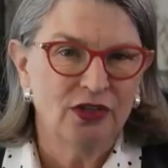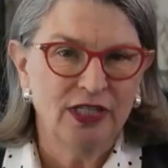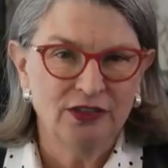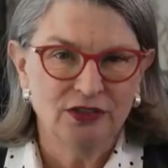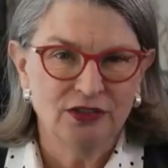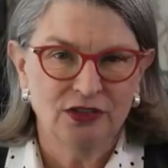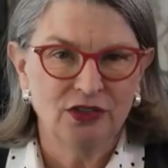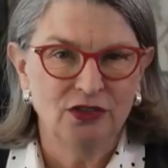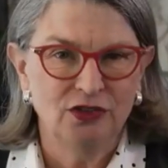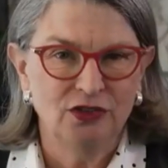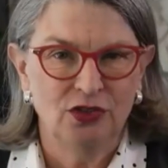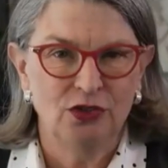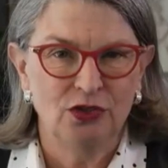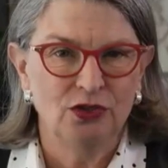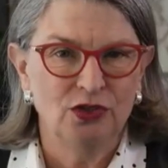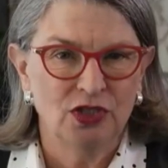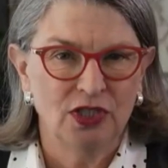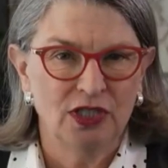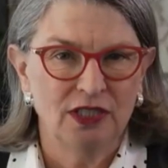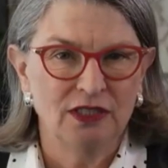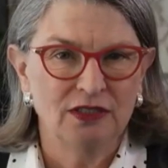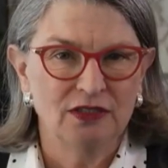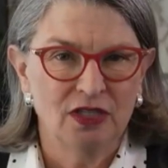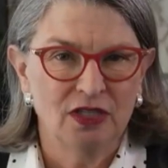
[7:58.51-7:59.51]
or
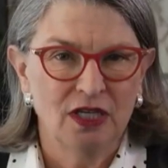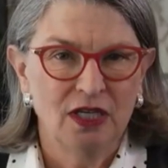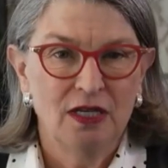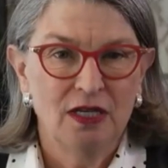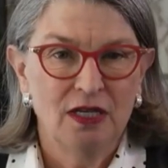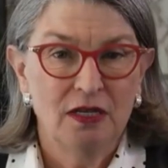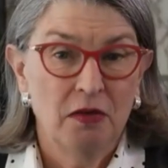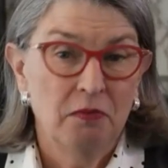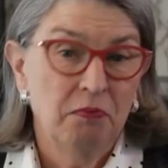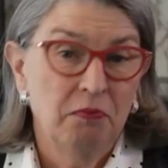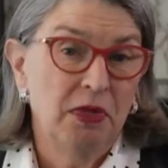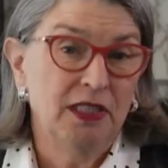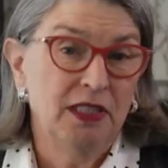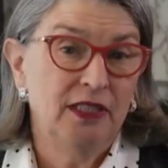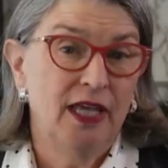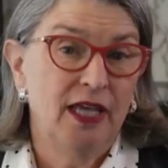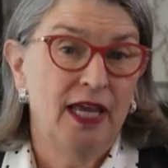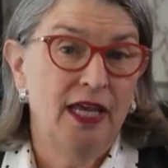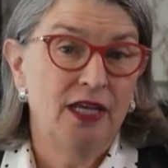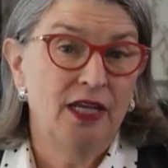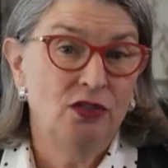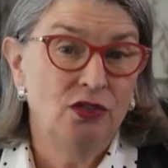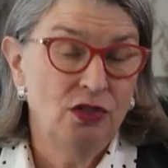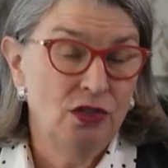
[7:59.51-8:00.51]
institutions, but
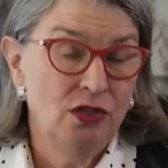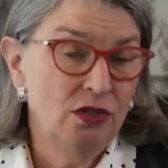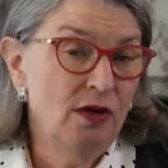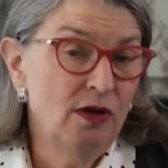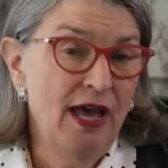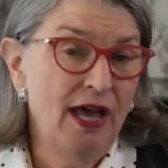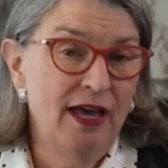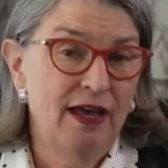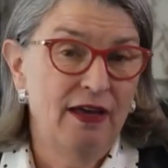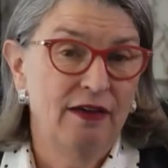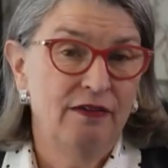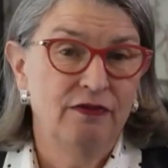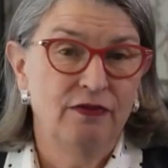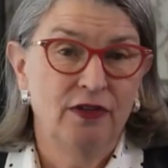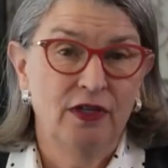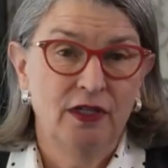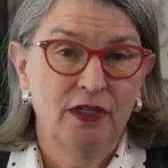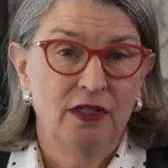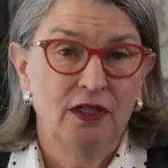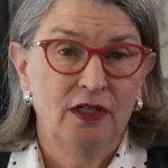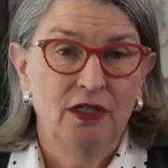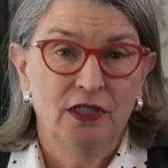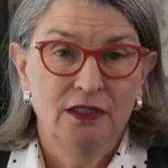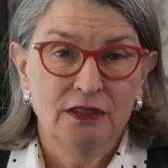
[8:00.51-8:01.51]
they do have
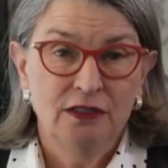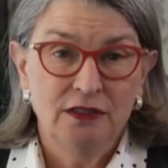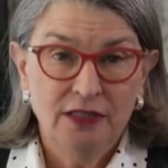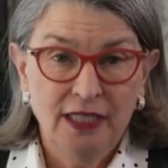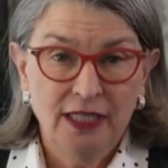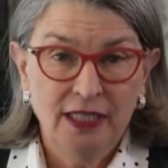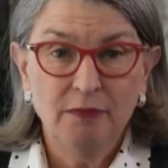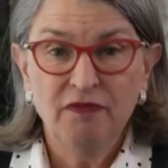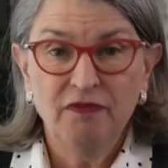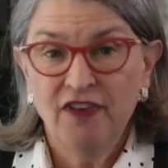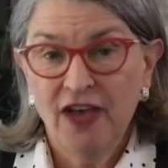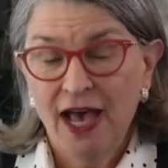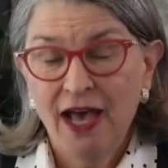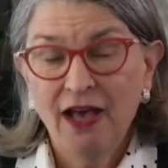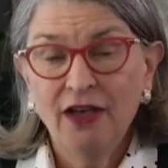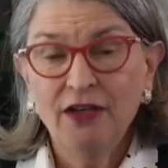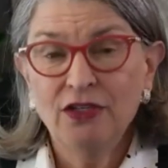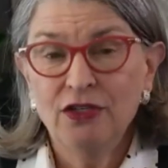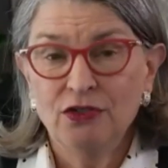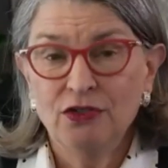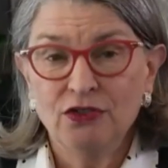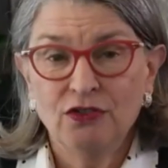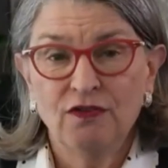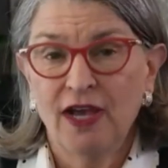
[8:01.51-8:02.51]
deep
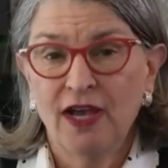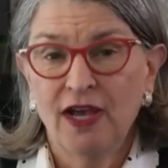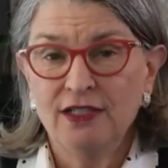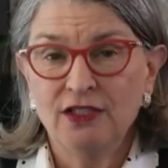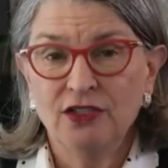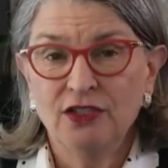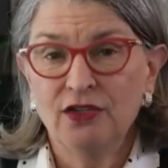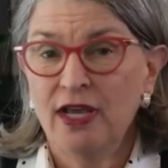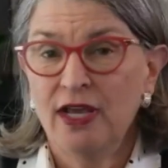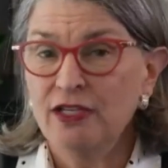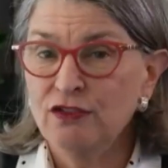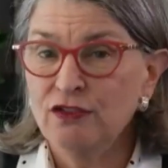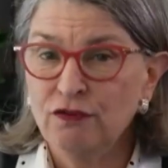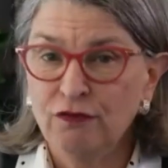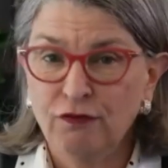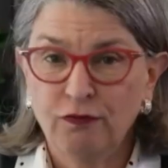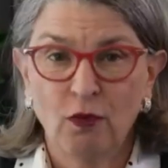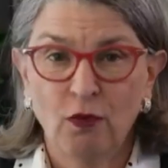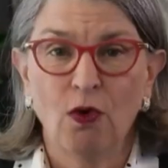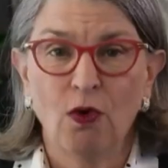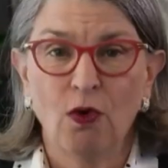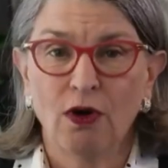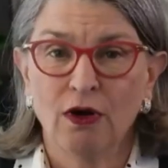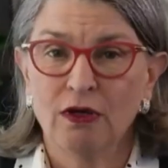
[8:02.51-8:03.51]
values. Pfizer has
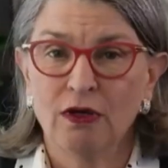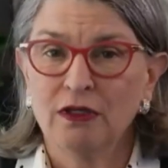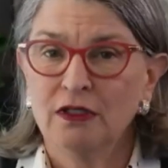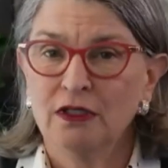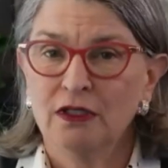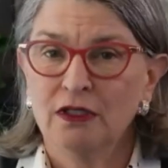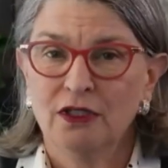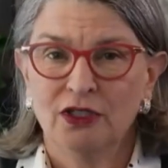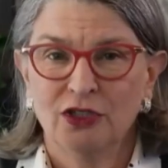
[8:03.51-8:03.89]
four